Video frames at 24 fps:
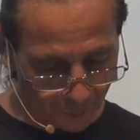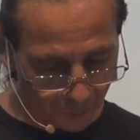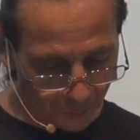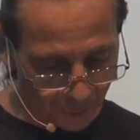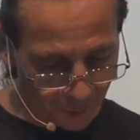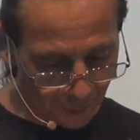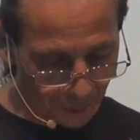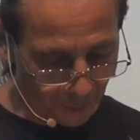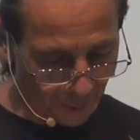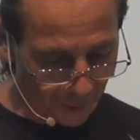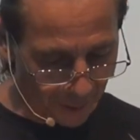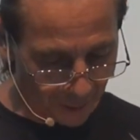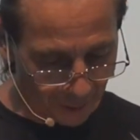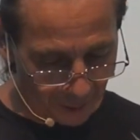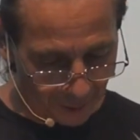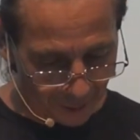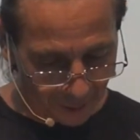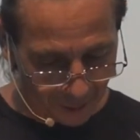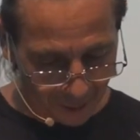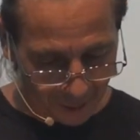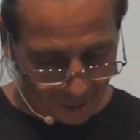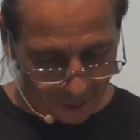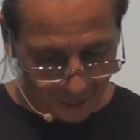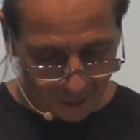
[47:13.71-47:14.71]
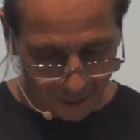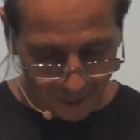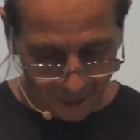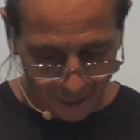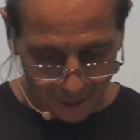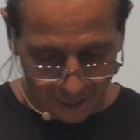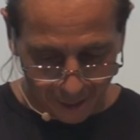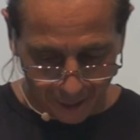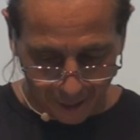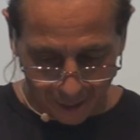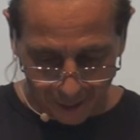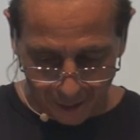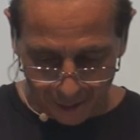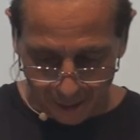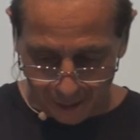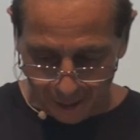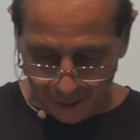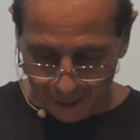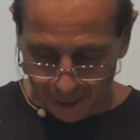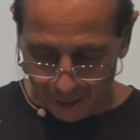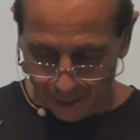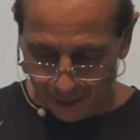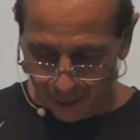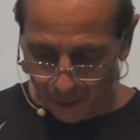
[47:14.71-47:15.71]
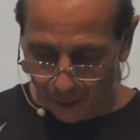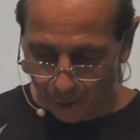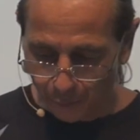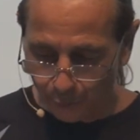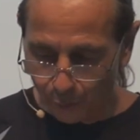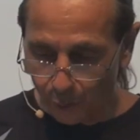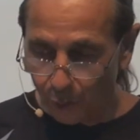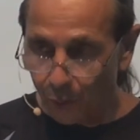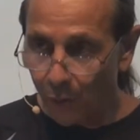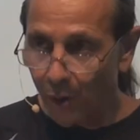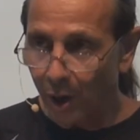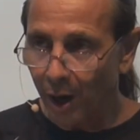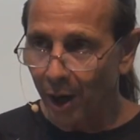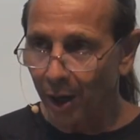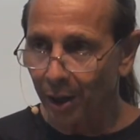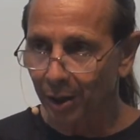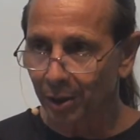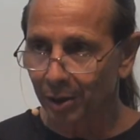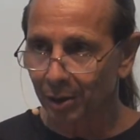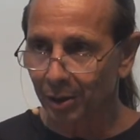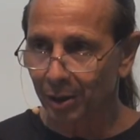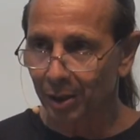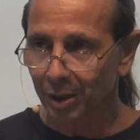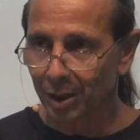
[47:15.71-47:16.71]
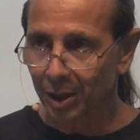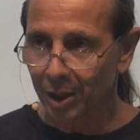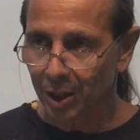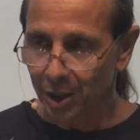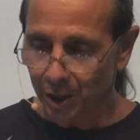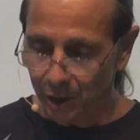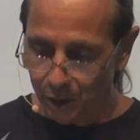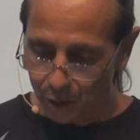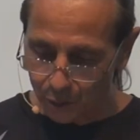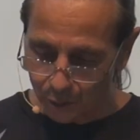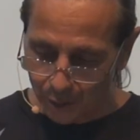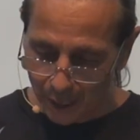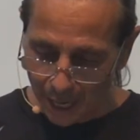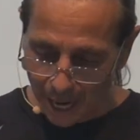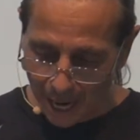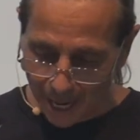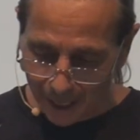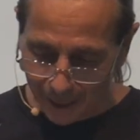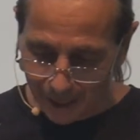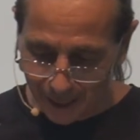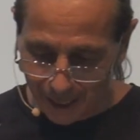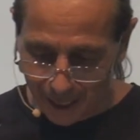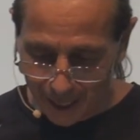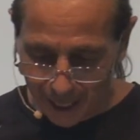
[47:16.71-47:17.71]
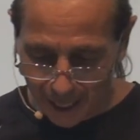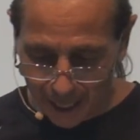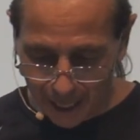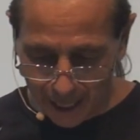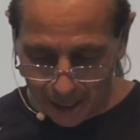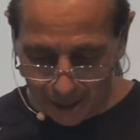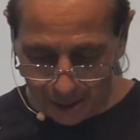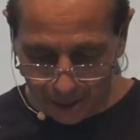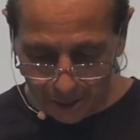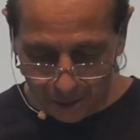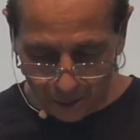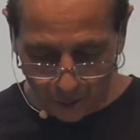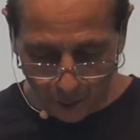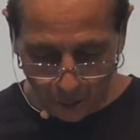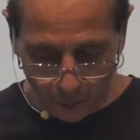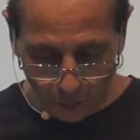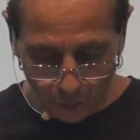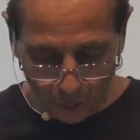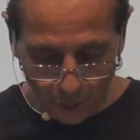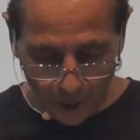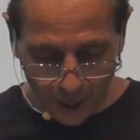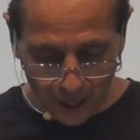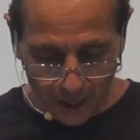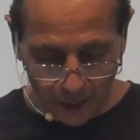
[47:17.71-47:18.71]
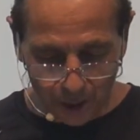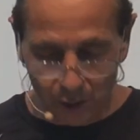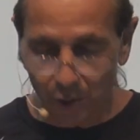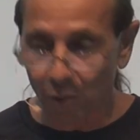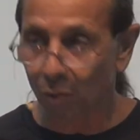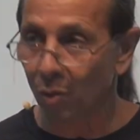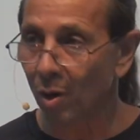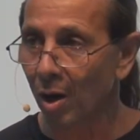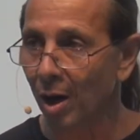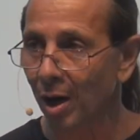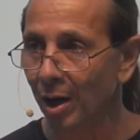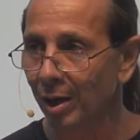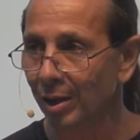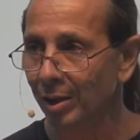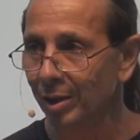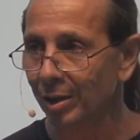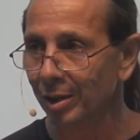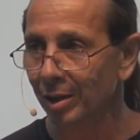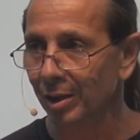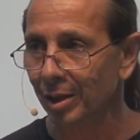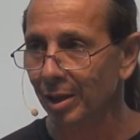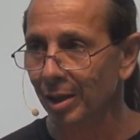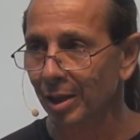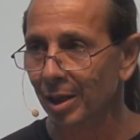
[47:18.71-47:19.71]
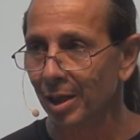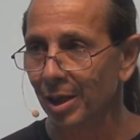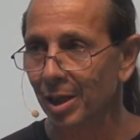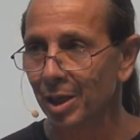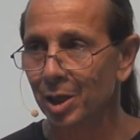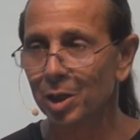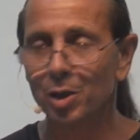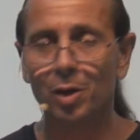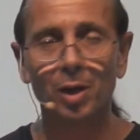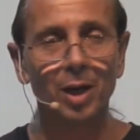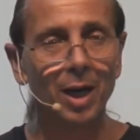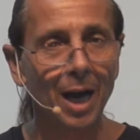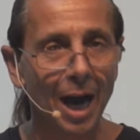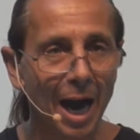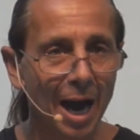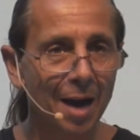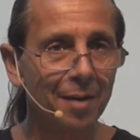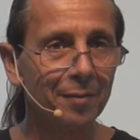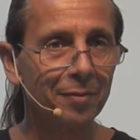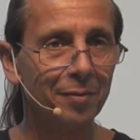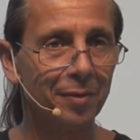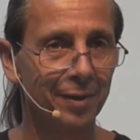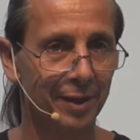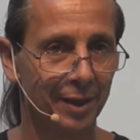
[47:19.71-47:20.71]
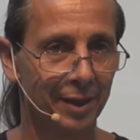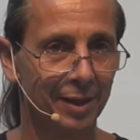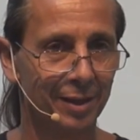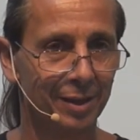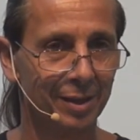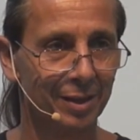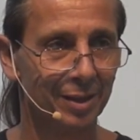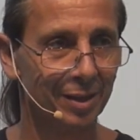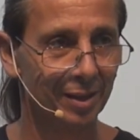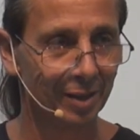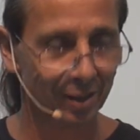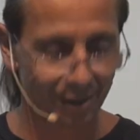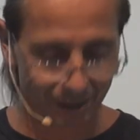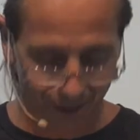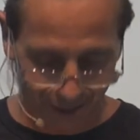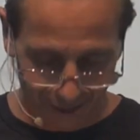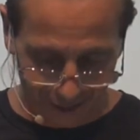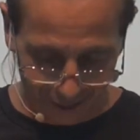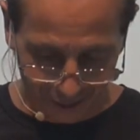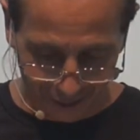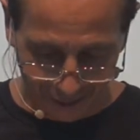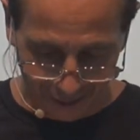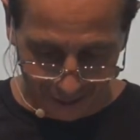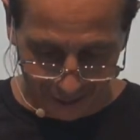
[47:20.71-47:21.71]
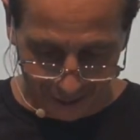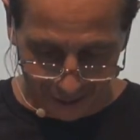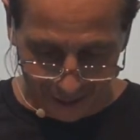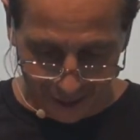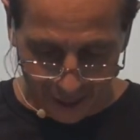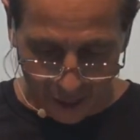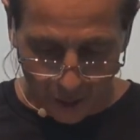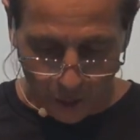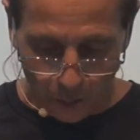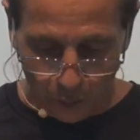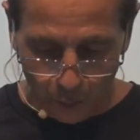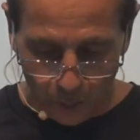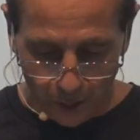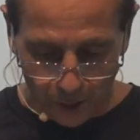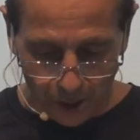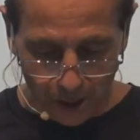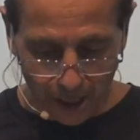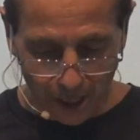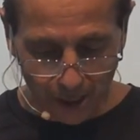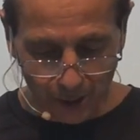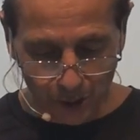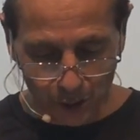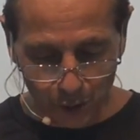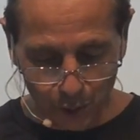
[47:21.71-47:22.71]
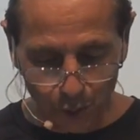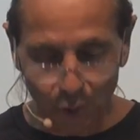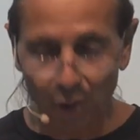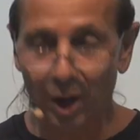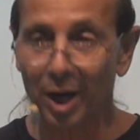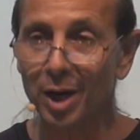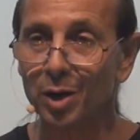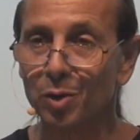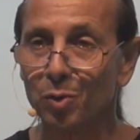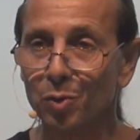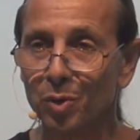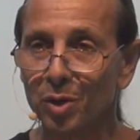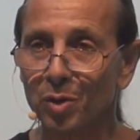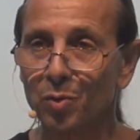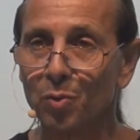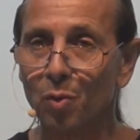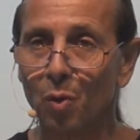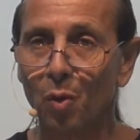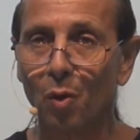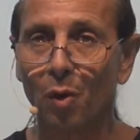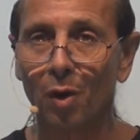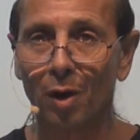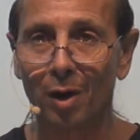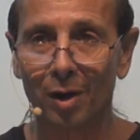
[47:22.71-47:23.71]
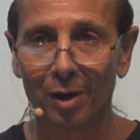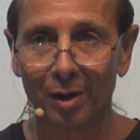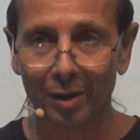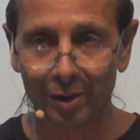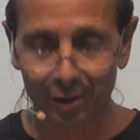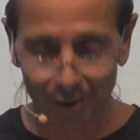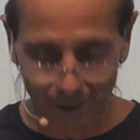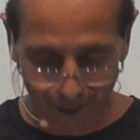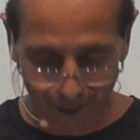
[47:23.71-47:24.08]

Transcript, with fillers: it with me? Therefore what? Do not cast away your what? Your confidence, which has great reward.